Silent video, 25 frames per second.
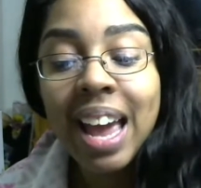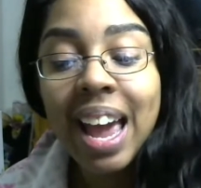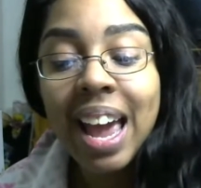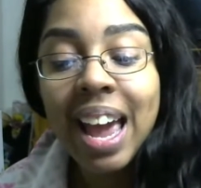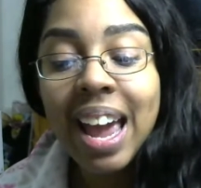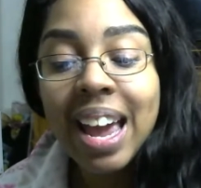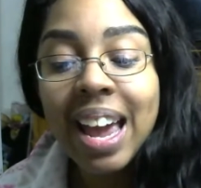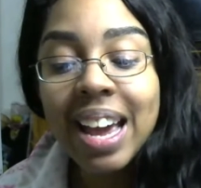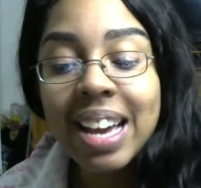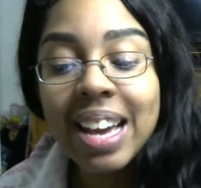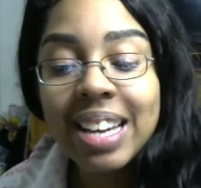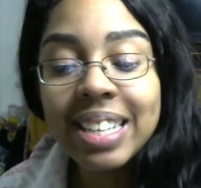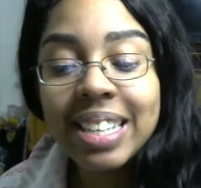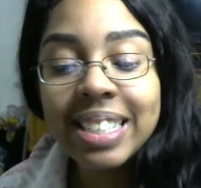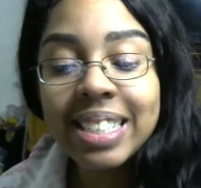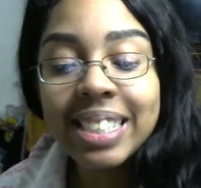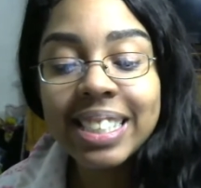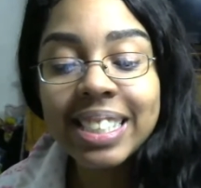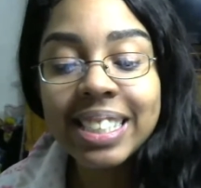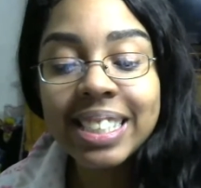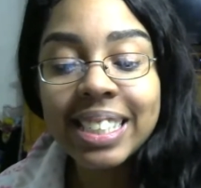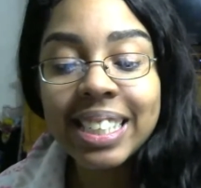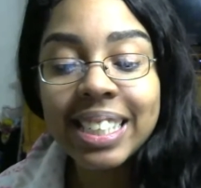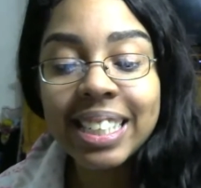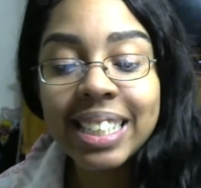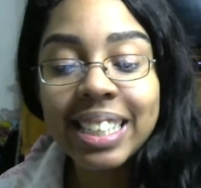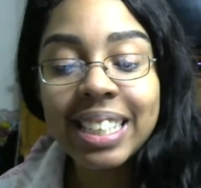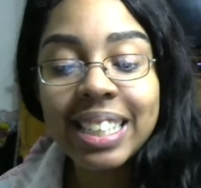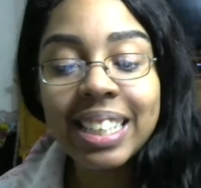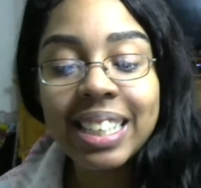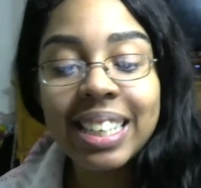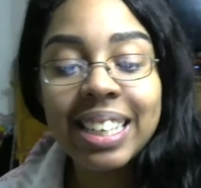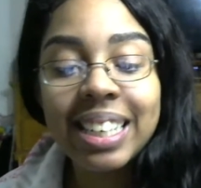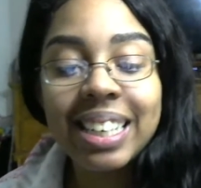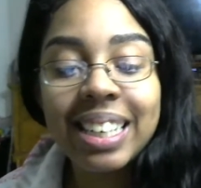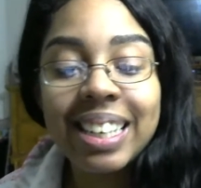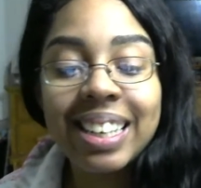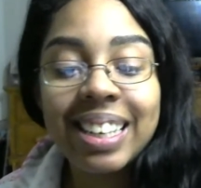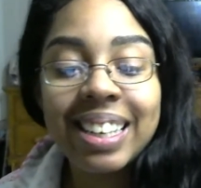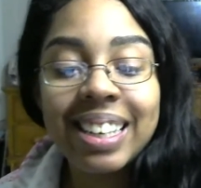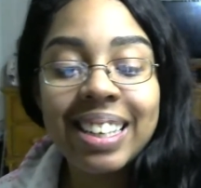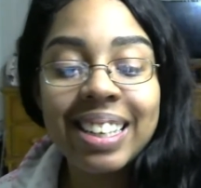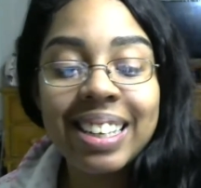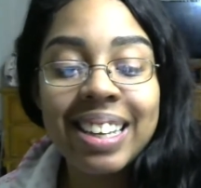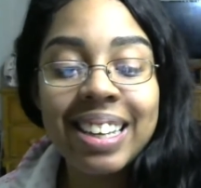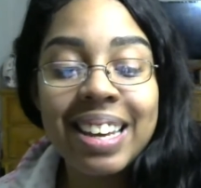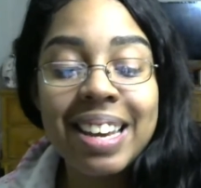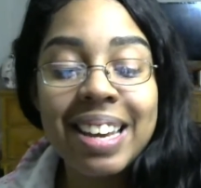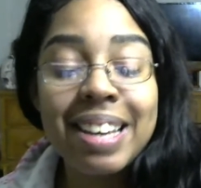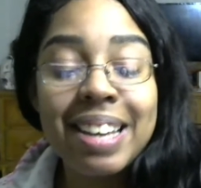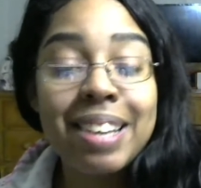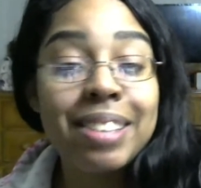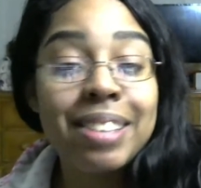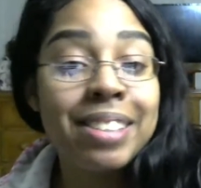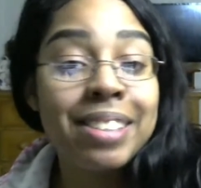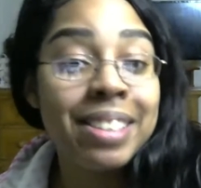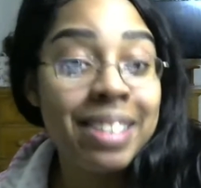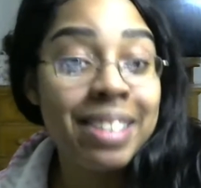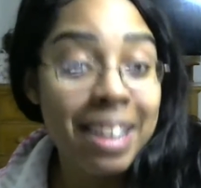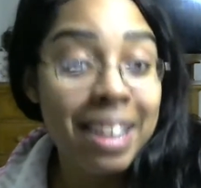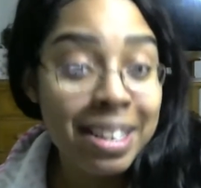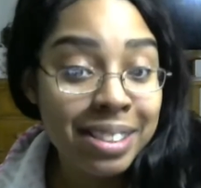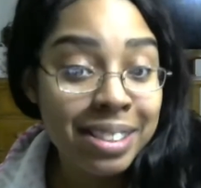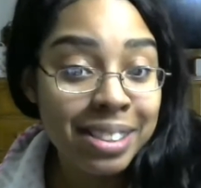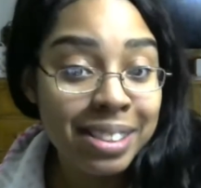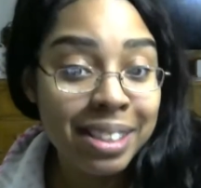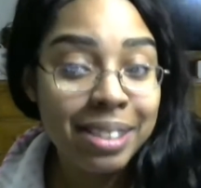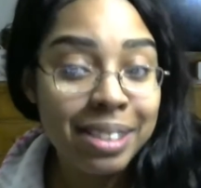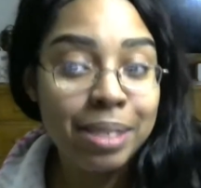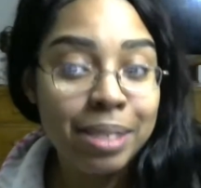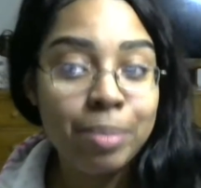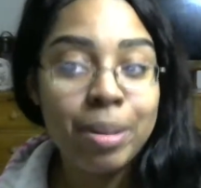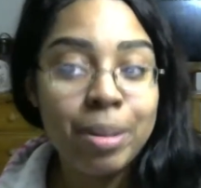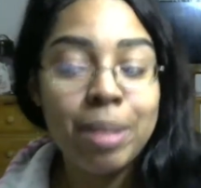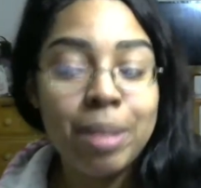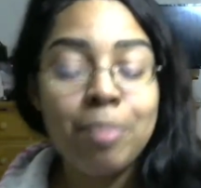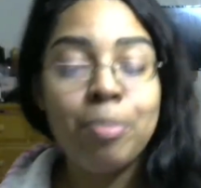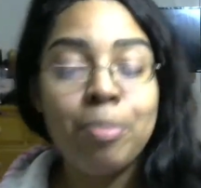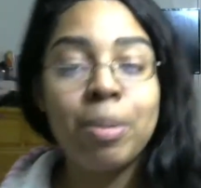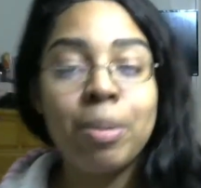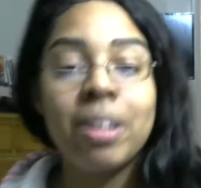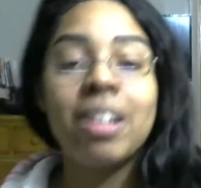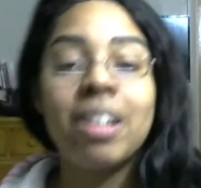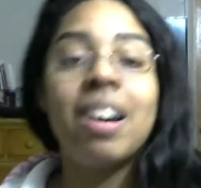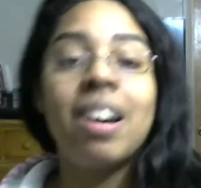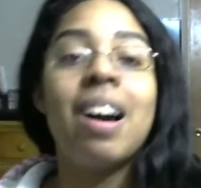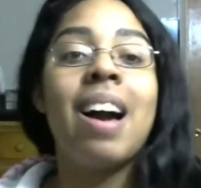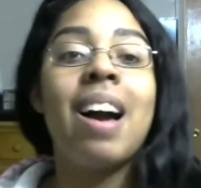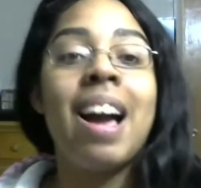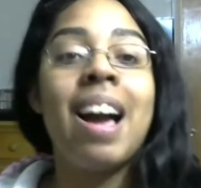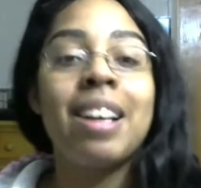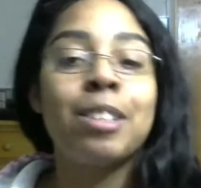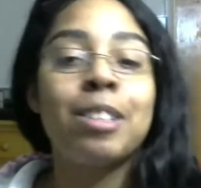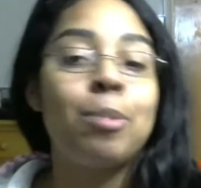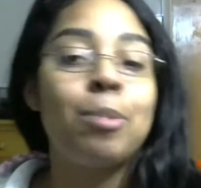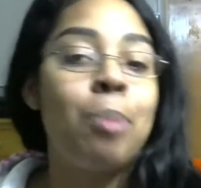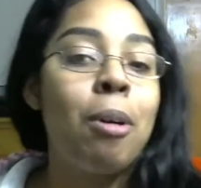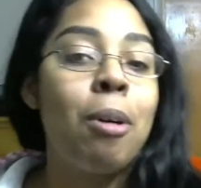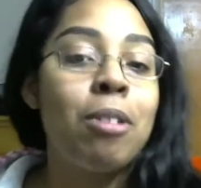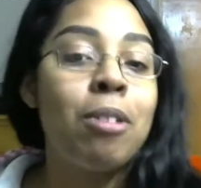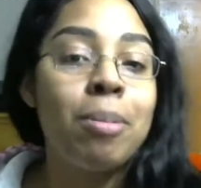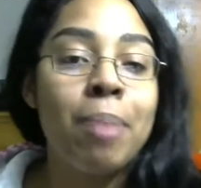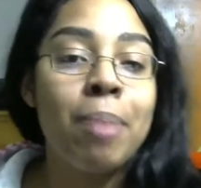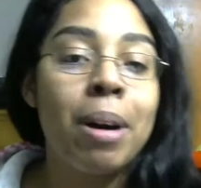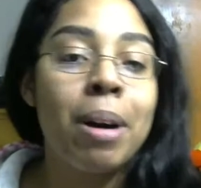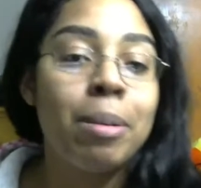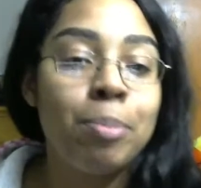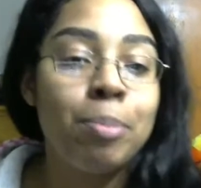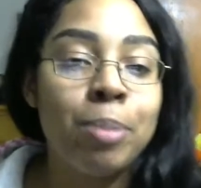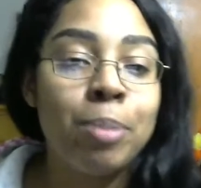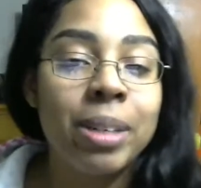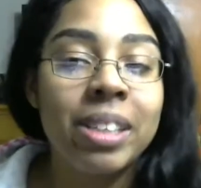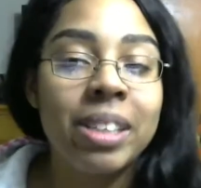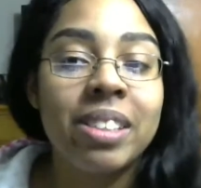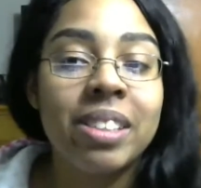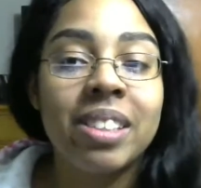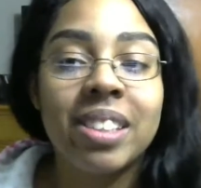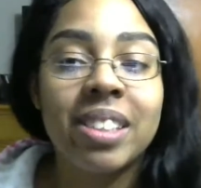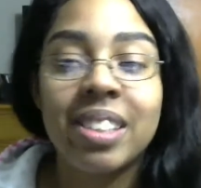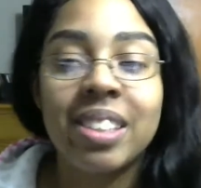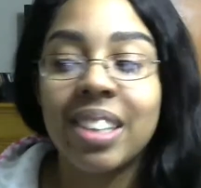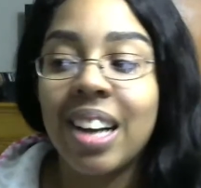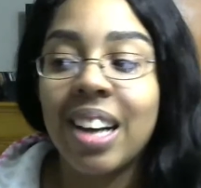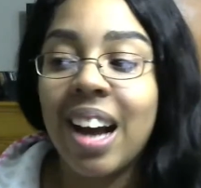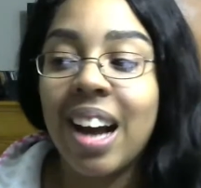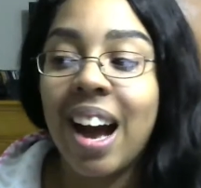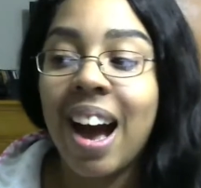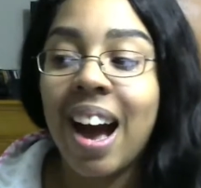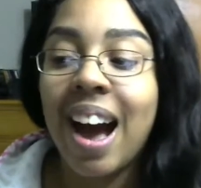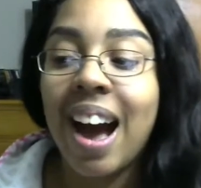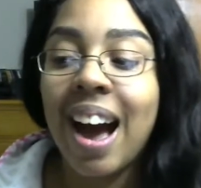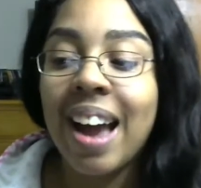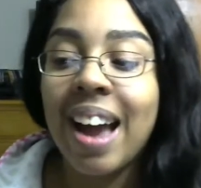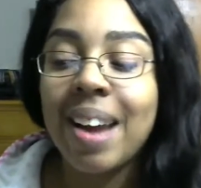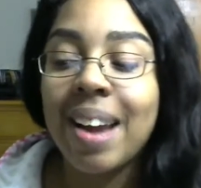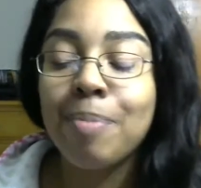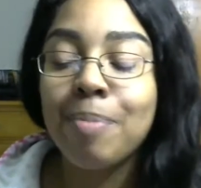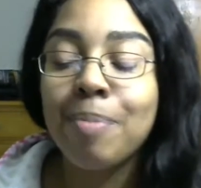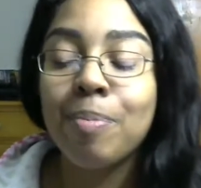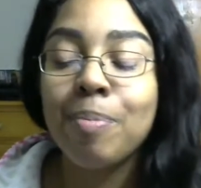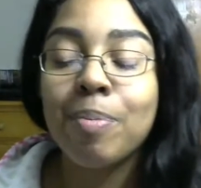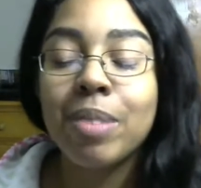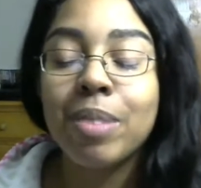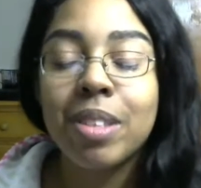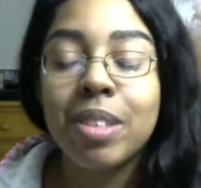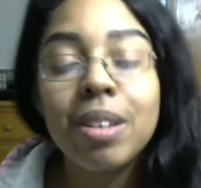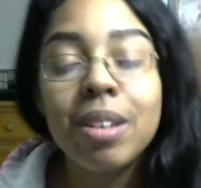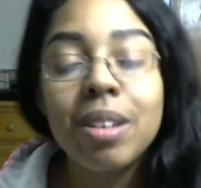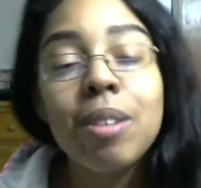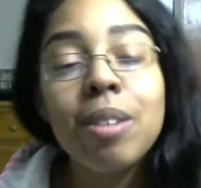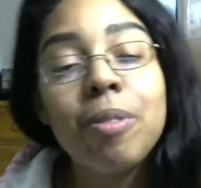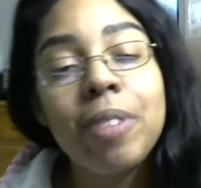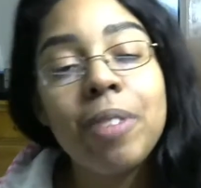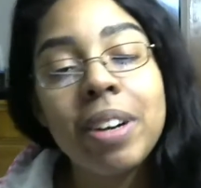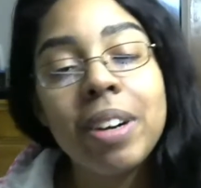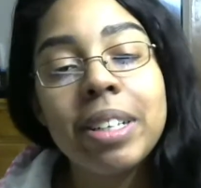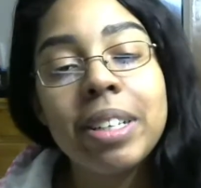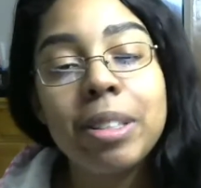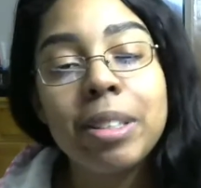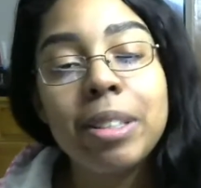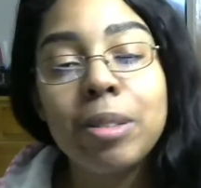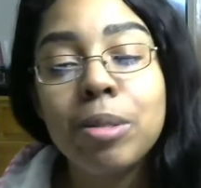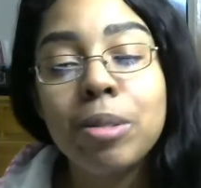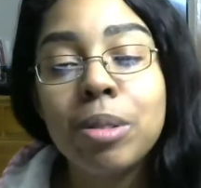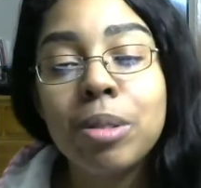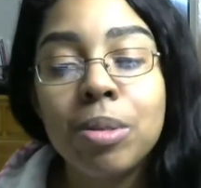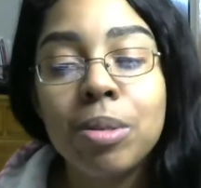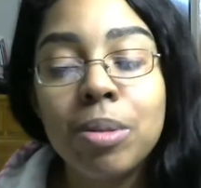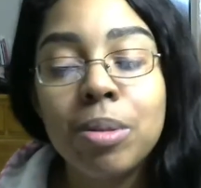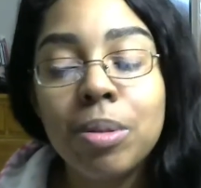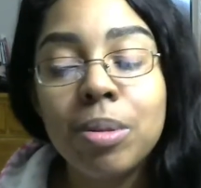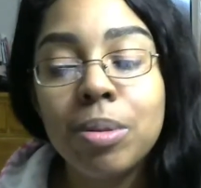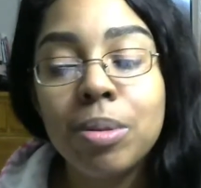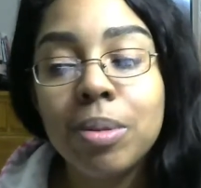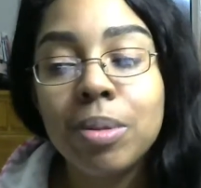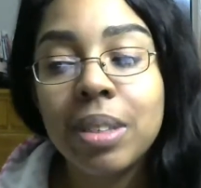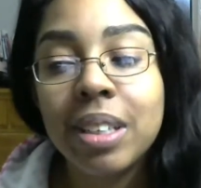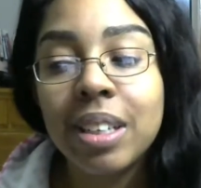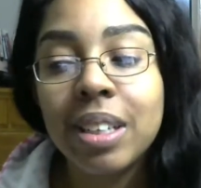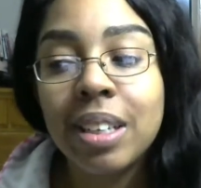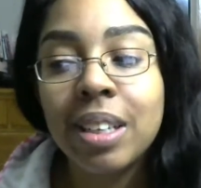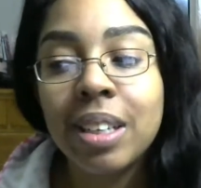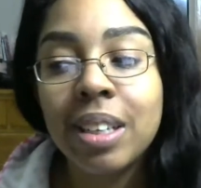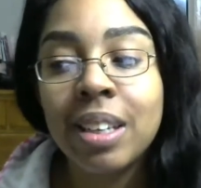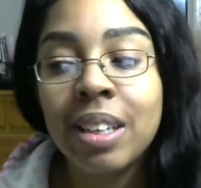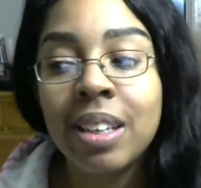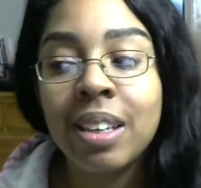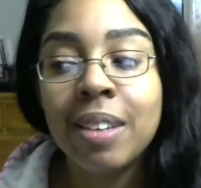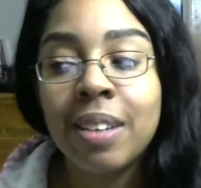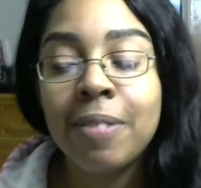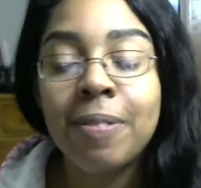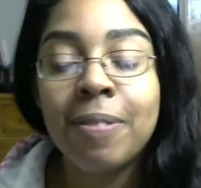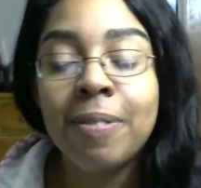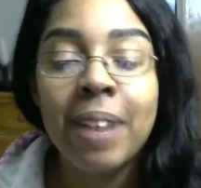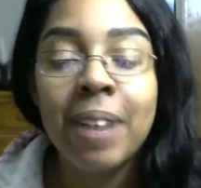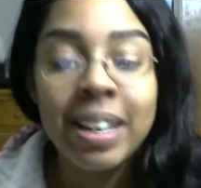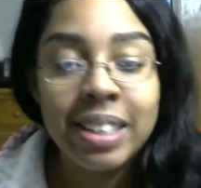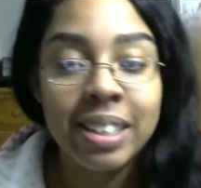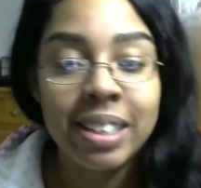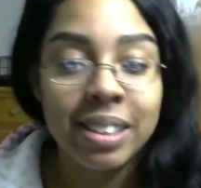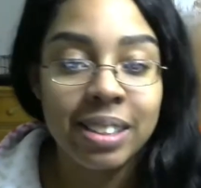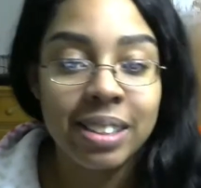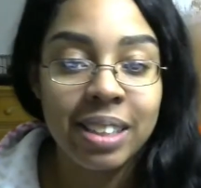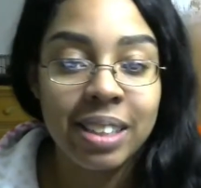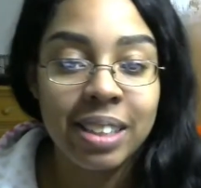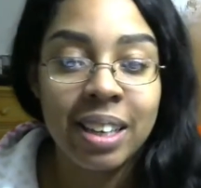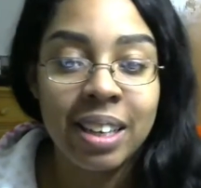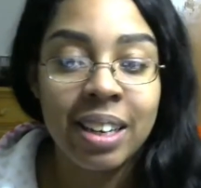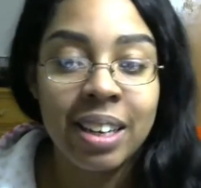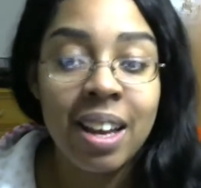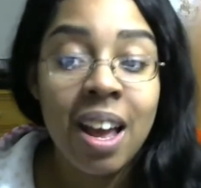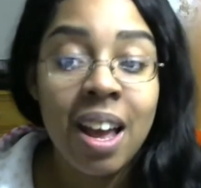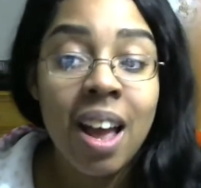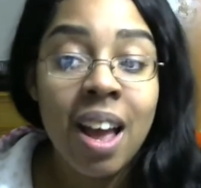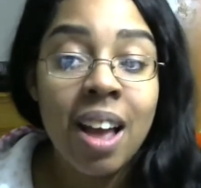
And it's a nice sentiment, but as a Pokemon breeder, I'm still very new to the fighting scene.